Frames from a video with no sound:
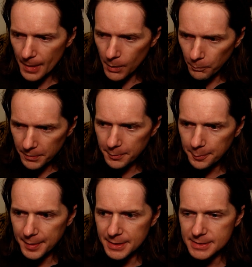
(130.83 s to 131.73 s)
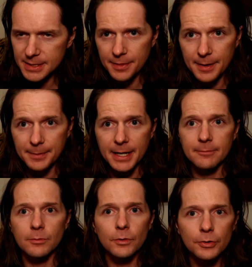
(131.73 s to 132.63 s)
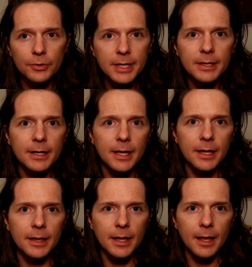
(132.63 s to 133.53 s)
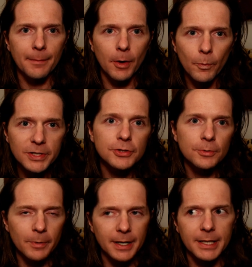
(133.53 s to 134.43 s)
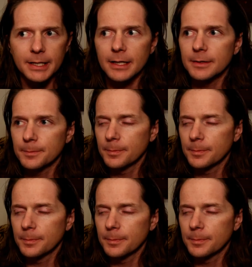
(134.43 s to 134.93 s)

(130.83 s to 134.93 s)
one of the things that I think I'm kind of learning about winter running,